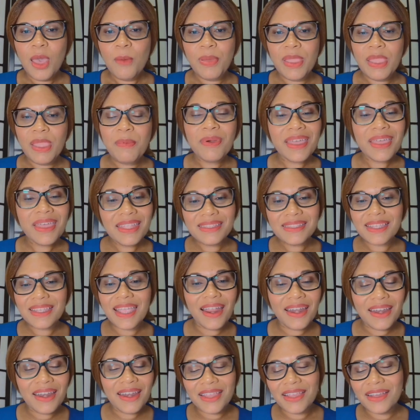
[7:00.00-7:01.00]
People get
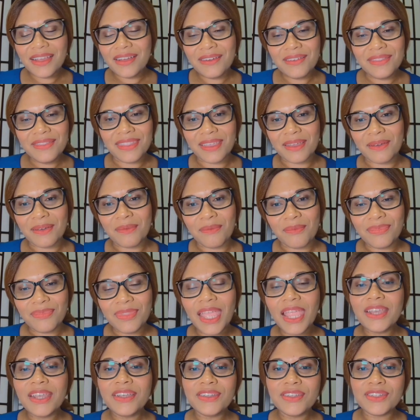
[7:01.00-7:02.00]
tired of hearing them.
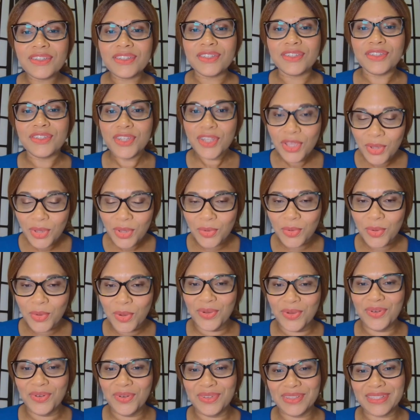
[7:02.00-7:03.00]
They just do
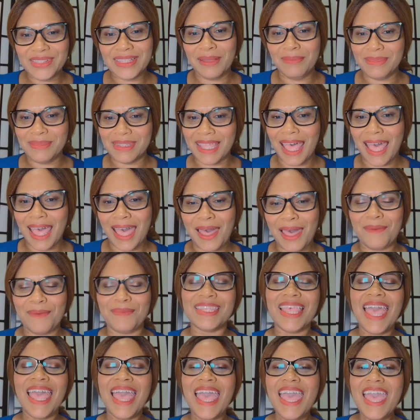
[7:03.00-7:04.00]
sometimes.
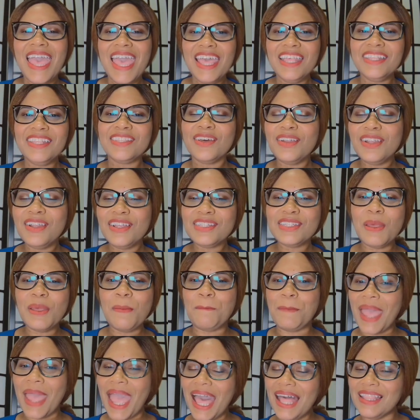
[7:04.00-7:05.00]
And so there's
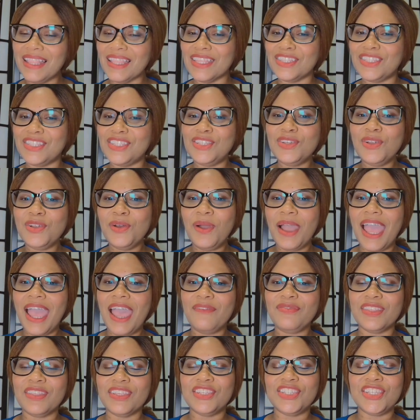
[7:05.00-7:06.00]
a balance. You don't
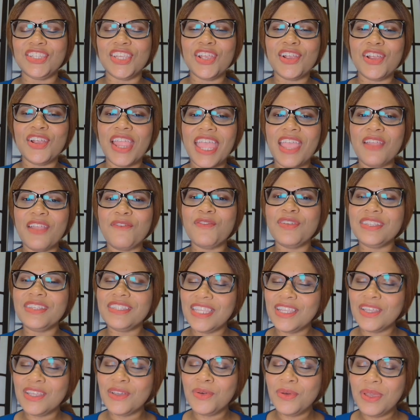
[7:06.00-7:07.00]
have to share every
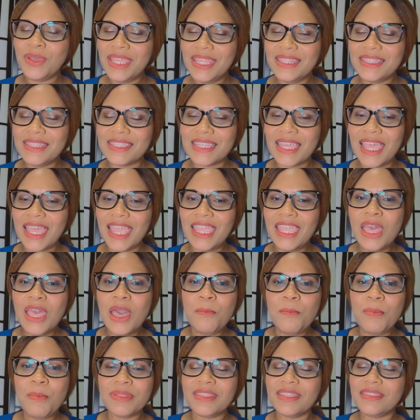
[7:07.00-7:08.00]
single insight,
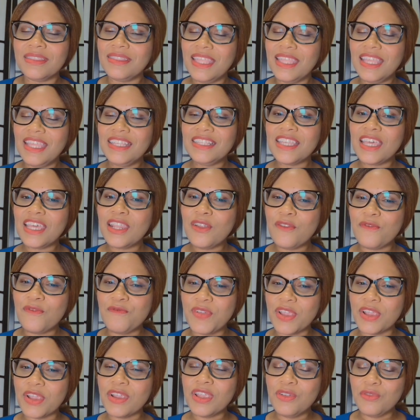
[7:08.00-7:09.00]
but the things that are
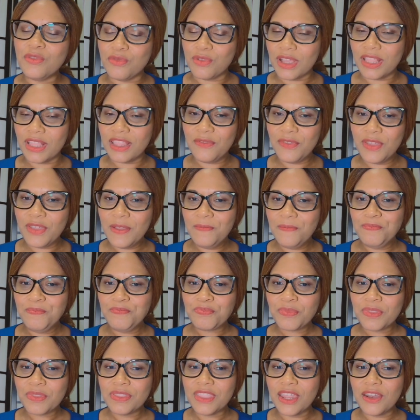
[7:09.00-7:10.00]
very relevant,
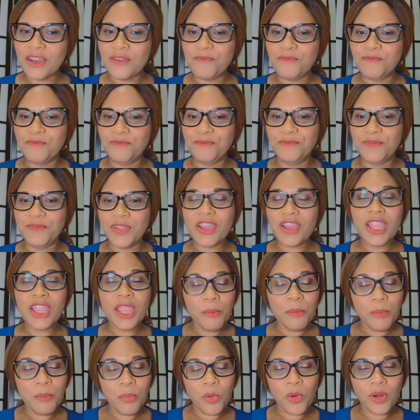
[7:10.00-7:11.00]
that are very
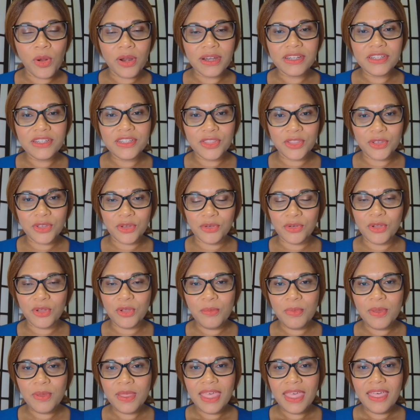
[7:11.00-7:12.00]
important to the
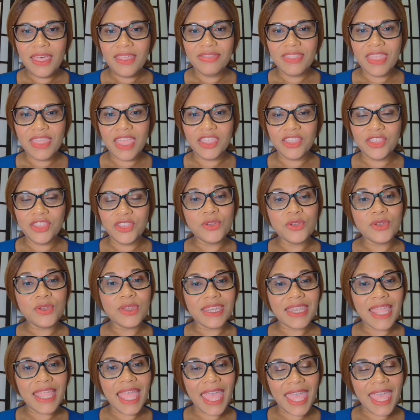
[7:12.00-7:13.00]
group, that you
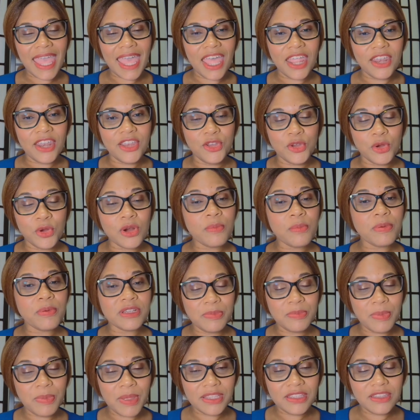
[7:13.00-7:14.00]
can add your
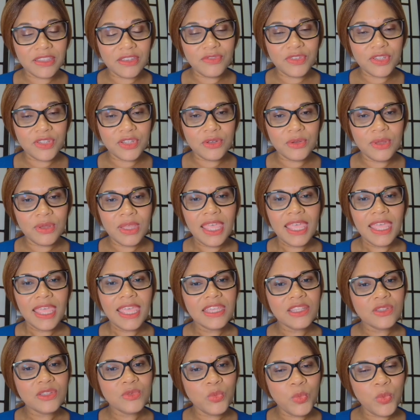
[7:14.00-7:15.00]
perspective to,
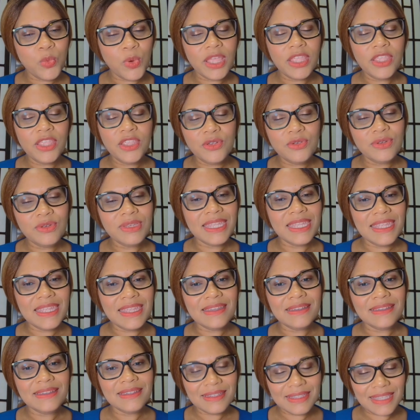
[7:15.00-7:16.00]
is what you
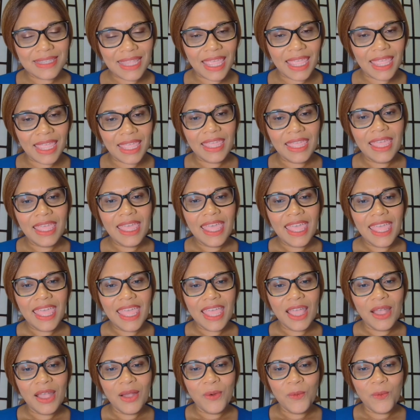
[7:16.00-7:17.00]
need to say
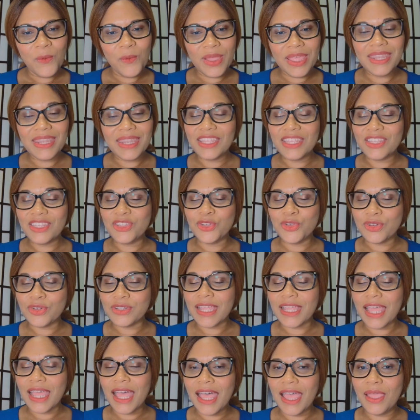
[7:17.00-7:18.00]
when it's your
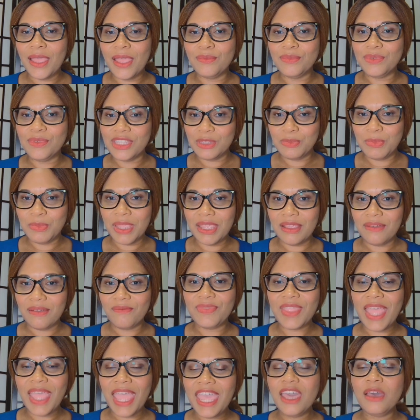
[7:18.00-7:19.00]
time to speak.
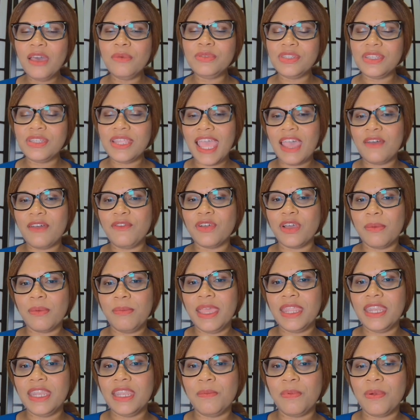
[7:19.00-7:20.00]
That helps you have a
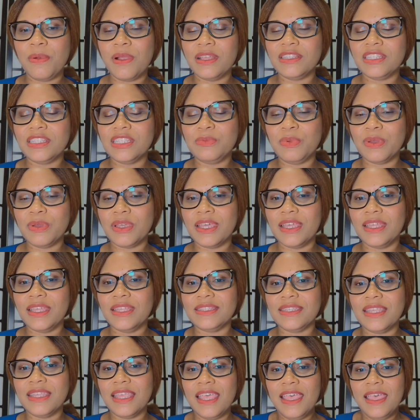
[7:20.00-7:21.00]
commanding presence
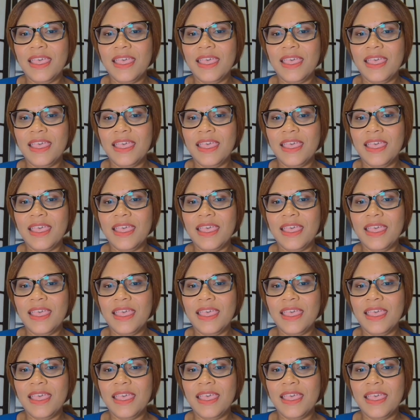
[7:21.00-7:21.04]
because